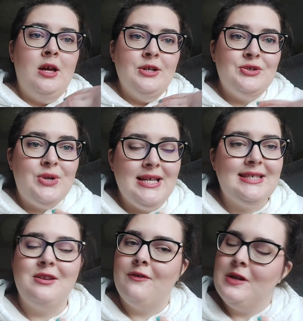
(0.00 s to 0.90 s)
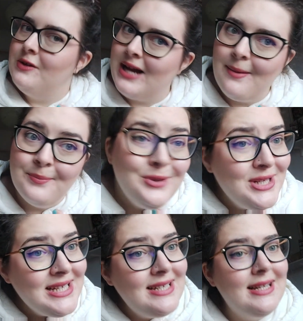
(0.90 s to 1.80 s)
stressed and you feel you can't
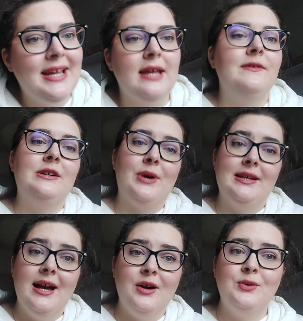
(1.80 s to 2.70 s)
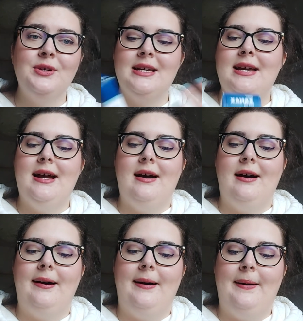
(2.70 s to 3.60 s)
breathe, like I feel right now.
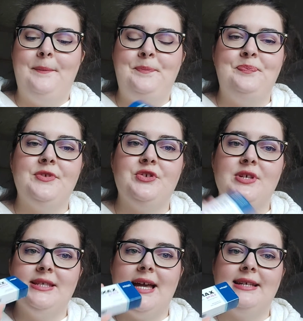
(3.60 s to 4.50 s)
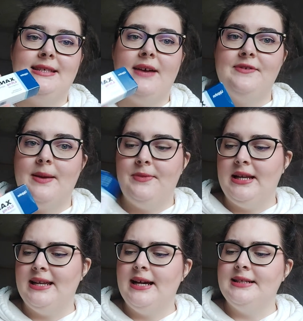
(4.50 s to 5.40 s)
It's just nice to have something
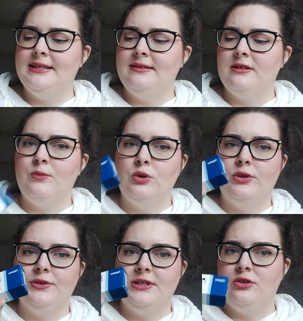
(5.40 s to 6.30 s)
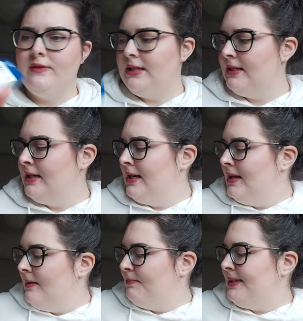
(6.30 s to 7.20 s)
like that. This is a small dosage of it.
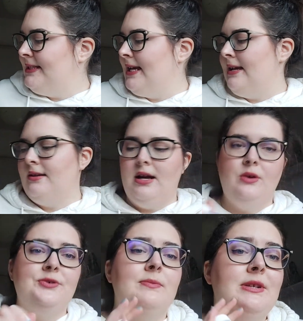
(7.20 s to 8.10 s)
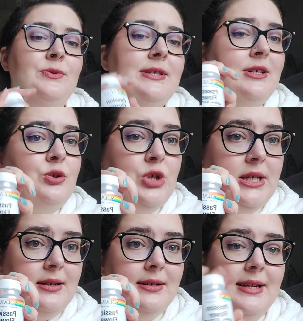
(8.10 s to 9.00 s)
But then I also been
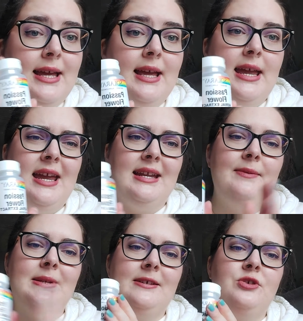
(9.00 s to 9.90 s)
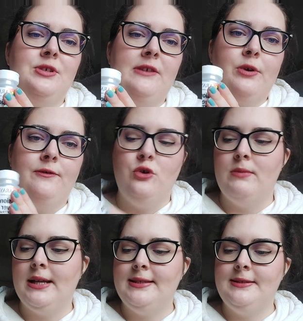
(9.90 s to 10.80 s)
researching, and I've been researching this for a few
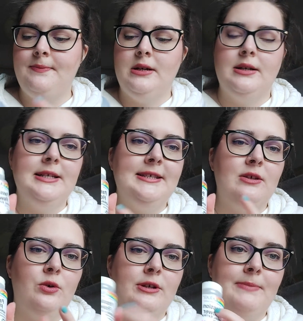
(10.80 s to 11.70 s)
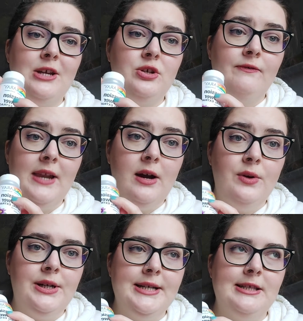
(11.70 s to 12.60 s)
months. It's called passion
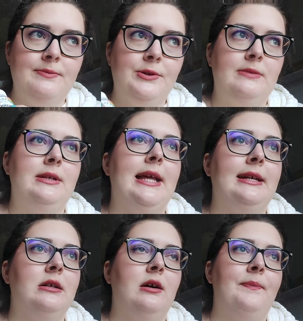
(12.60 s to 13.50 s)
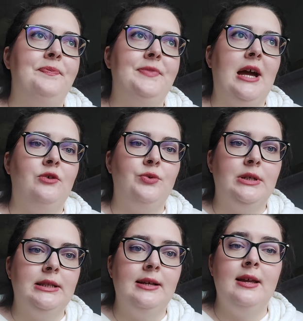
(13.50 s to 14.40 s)
flower, and it's supposedly like
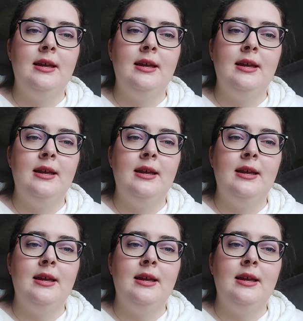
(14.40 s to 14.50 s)
natural